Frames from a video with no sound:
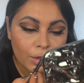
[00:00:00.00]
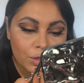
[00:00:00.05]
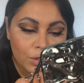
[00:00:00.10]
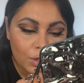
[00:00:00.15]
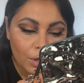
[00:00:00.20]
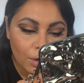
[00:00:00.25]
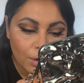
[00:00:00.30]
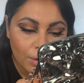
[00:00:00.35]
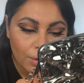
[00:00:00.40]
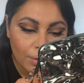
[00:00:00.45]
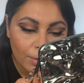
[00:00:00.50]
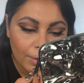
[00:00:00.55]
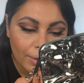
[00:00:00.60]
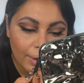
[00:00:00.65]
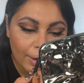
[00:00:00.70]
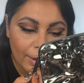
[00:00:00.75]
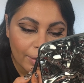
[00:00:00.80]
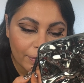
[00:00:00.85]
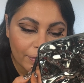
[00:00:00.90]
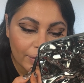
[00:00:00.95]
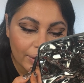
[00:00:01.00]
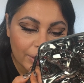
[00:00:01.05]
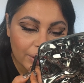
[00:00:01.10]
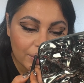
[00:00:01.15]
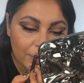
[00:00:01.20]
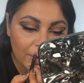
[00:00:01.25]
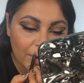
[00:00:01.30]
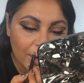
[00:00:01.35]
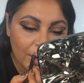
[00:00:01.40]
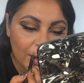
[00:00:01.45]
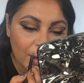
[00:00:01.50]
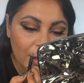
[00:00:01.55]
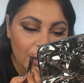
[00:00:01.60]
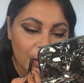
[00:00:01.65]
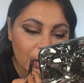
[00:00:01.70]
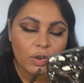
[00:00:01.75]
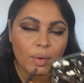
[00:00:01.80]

So a Fleshpot